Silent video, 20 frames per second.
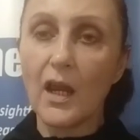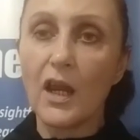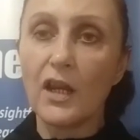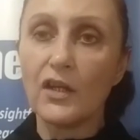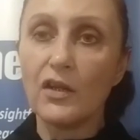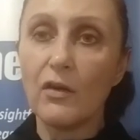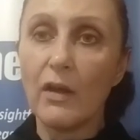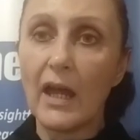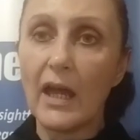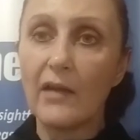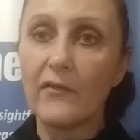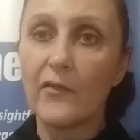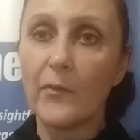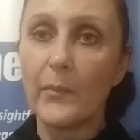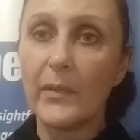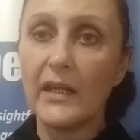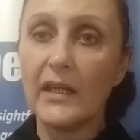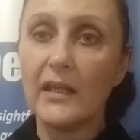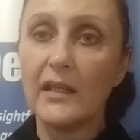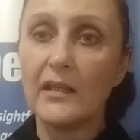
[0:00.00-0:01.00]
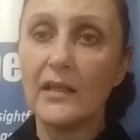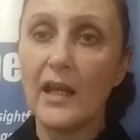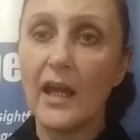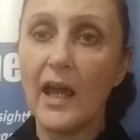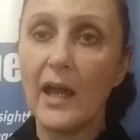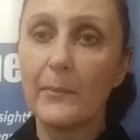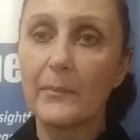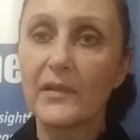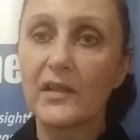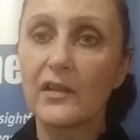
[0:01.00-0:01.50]
You have been
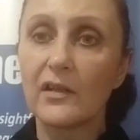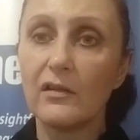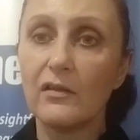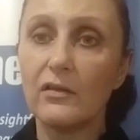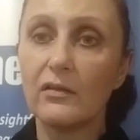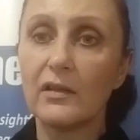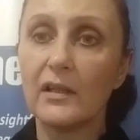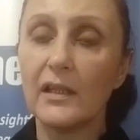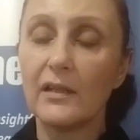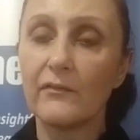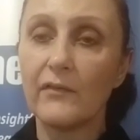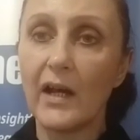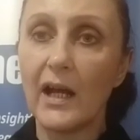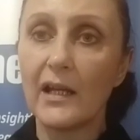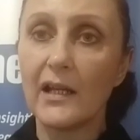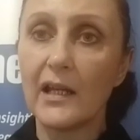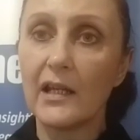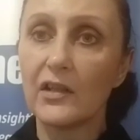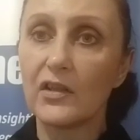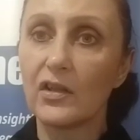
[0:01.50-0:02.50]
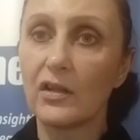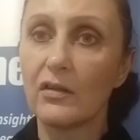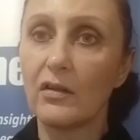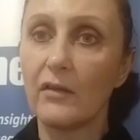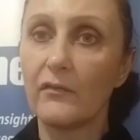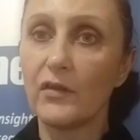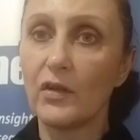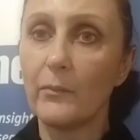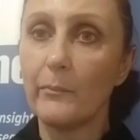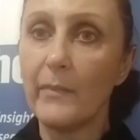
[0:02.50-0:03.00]
absolutely in violation
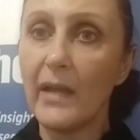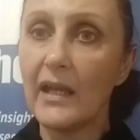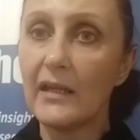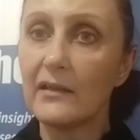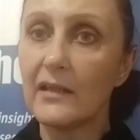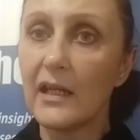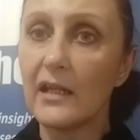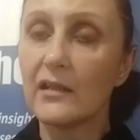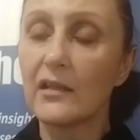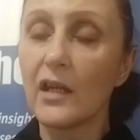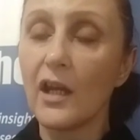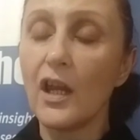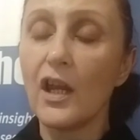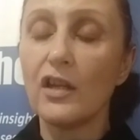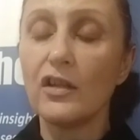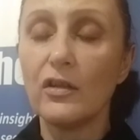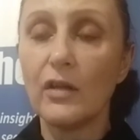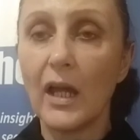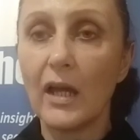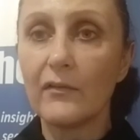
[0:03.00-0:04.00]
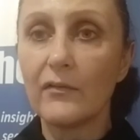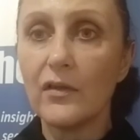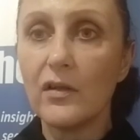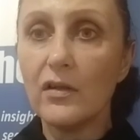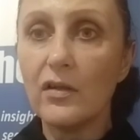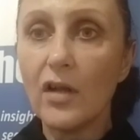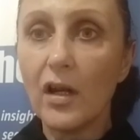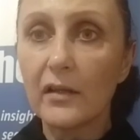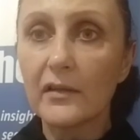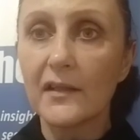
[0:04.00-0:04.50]
of your mandate. You have
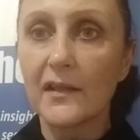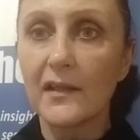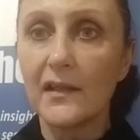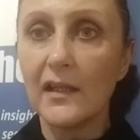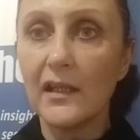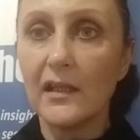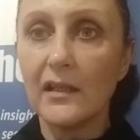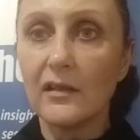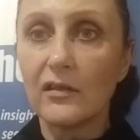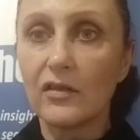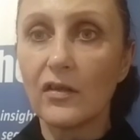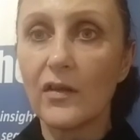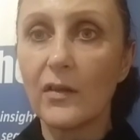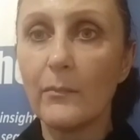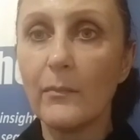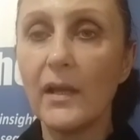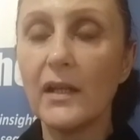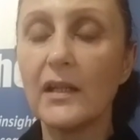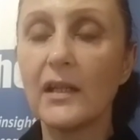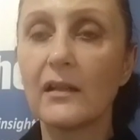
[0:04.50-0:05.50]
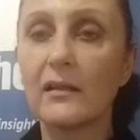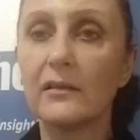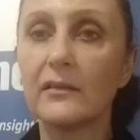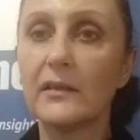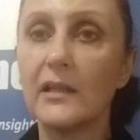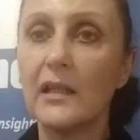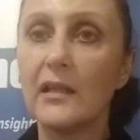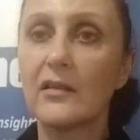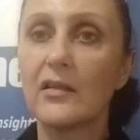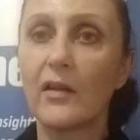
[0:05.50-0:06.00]
not seen to the medical
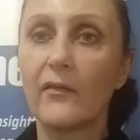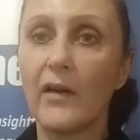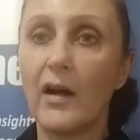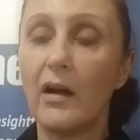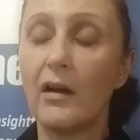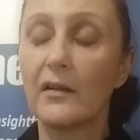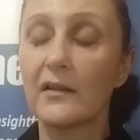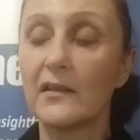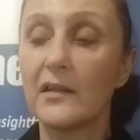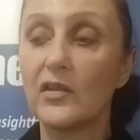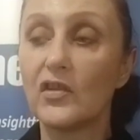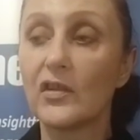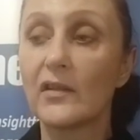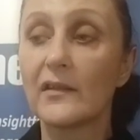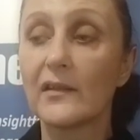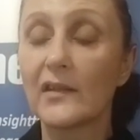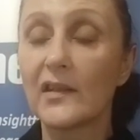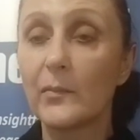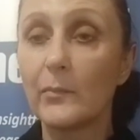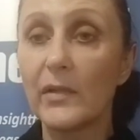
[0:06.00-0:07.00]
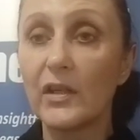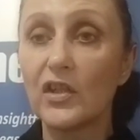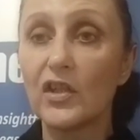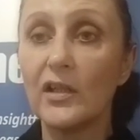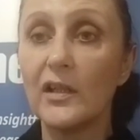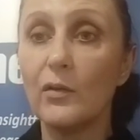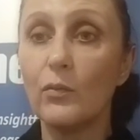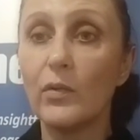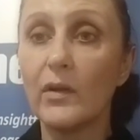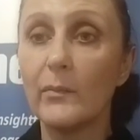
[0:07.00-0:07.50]
needs of our hostages,
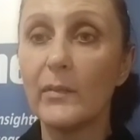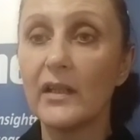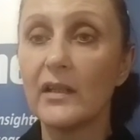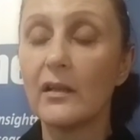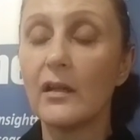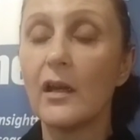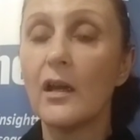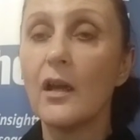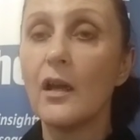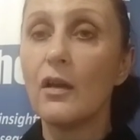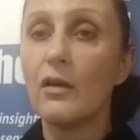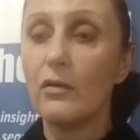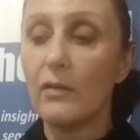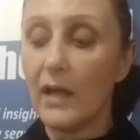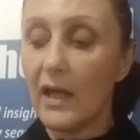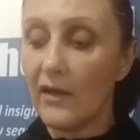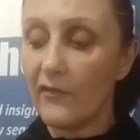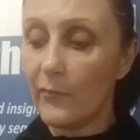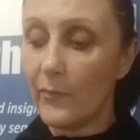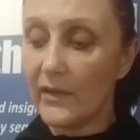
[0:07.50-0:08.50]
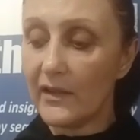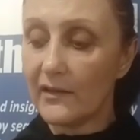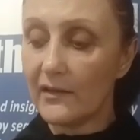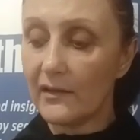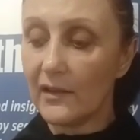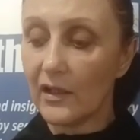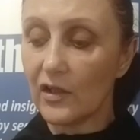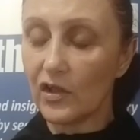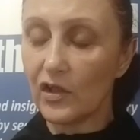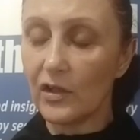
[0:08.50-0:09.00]
especially women who have been
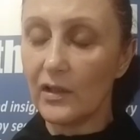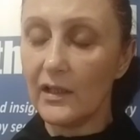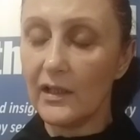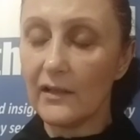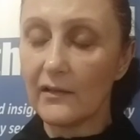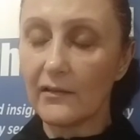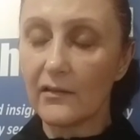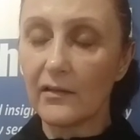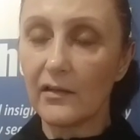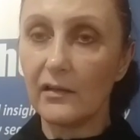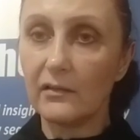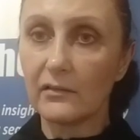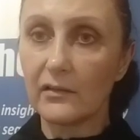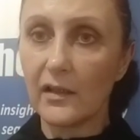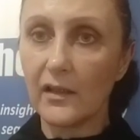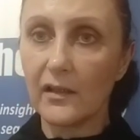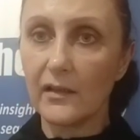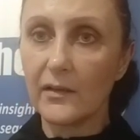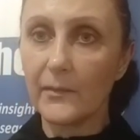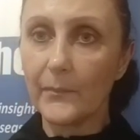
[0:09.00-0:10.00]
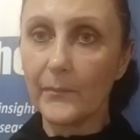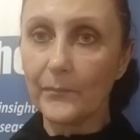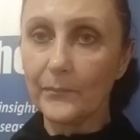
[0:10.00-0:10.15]
sexually assaulted.